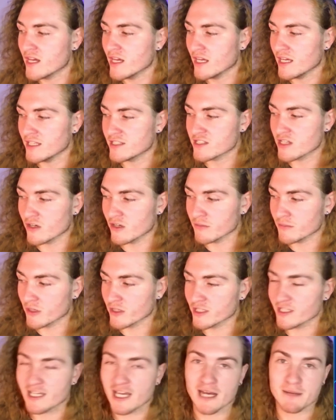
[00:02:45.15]
Its current
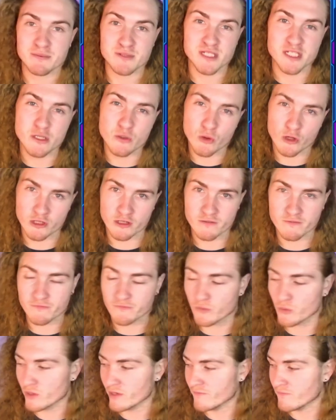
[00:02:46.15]
market cap, two hundred
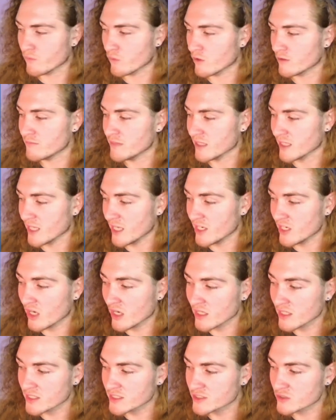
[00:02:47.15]
forty-four million
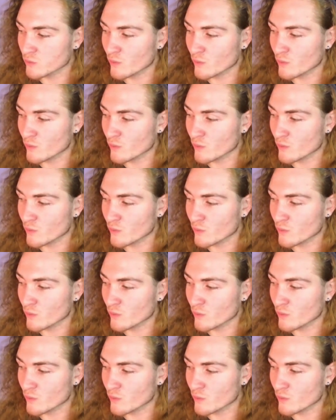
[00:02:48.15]
dollars,